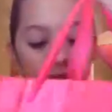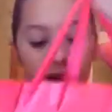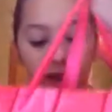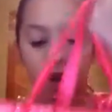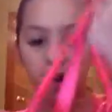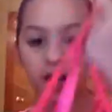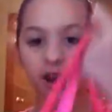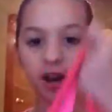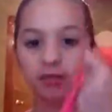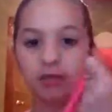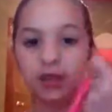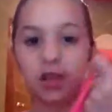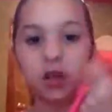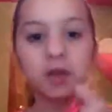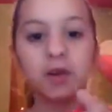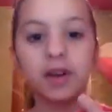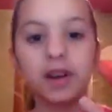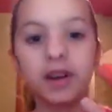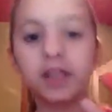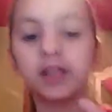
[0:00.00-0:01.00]

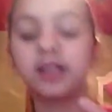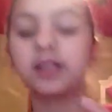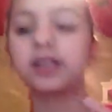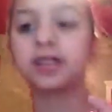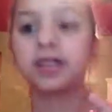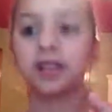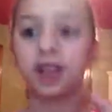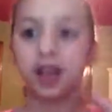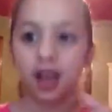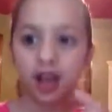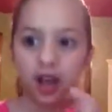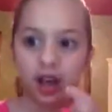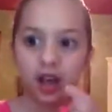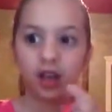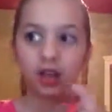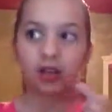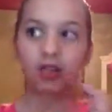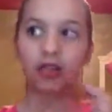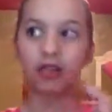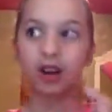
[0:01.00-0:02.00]
It was
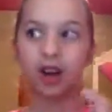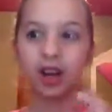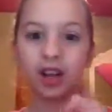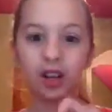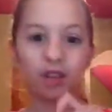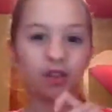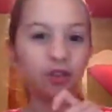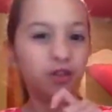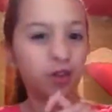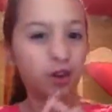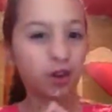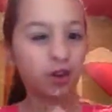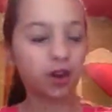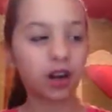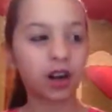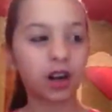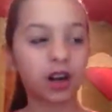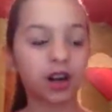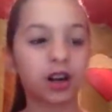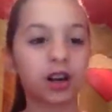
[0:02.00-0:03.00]
3 for
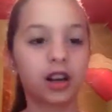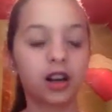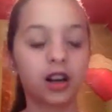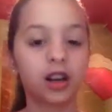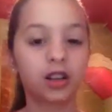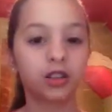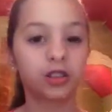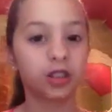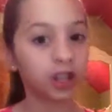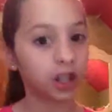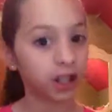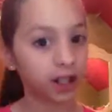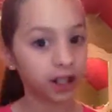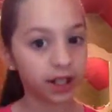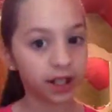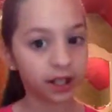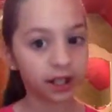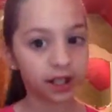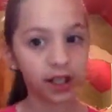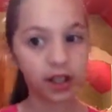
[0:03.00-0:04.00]
$30,
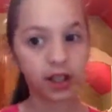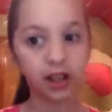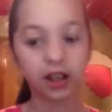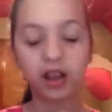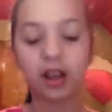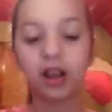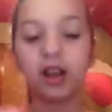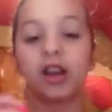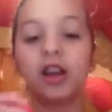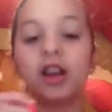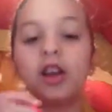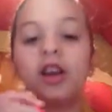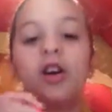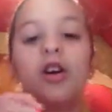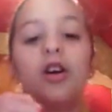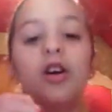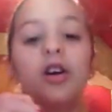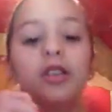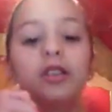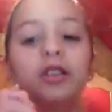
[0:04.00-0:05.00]
I think,
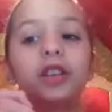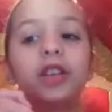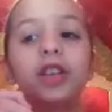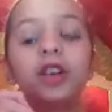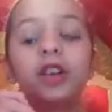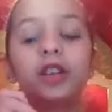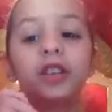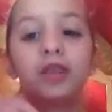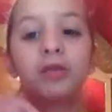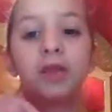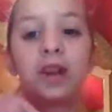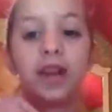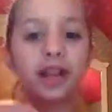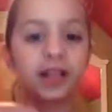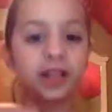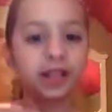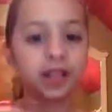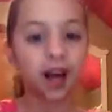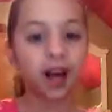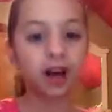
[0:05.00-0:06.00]
only on the
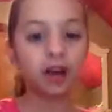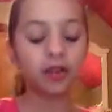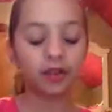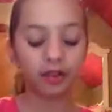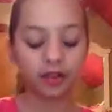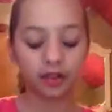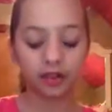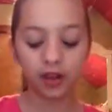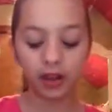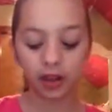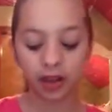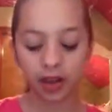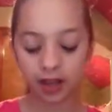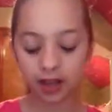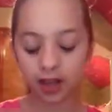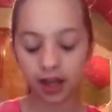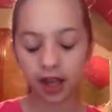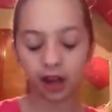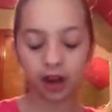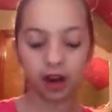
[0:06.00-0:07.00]
pink stuff,
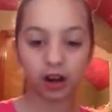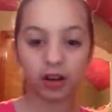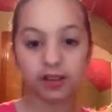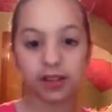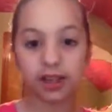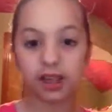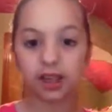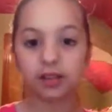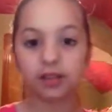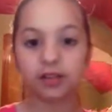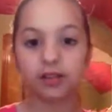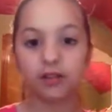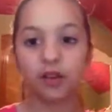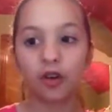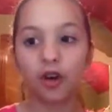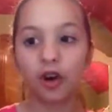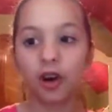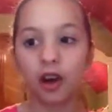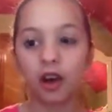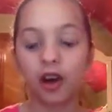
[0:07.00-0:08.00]
because they had all deals
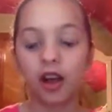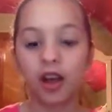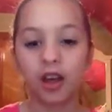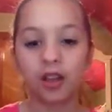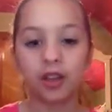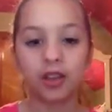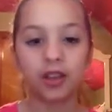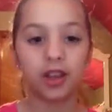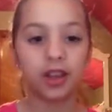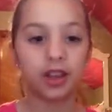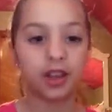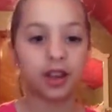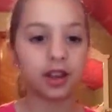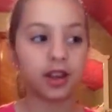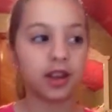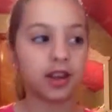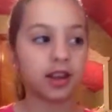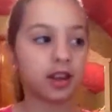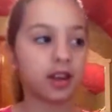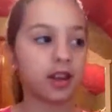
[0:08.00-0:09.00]
for the,
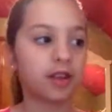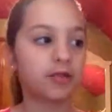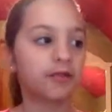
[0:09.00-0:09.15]
I